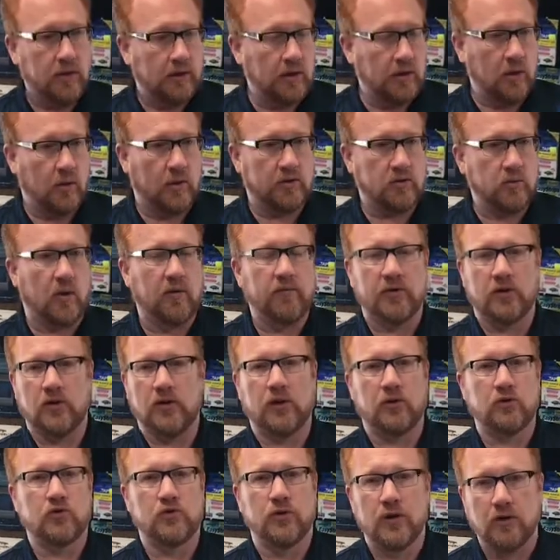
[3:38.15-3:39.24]
a
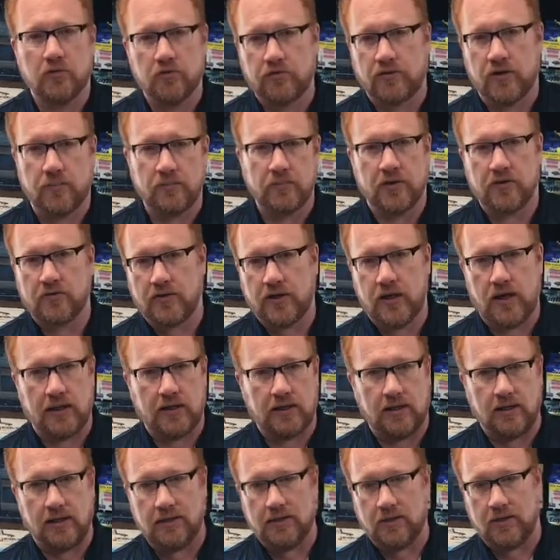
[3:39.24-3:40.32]
$1,200 trigger sump that's got
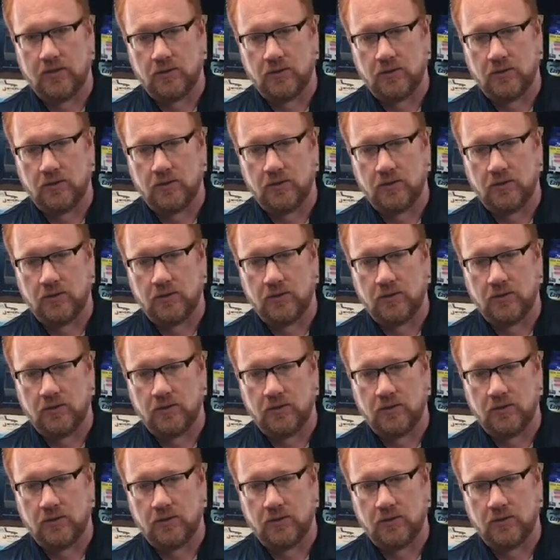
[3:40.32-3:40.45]
a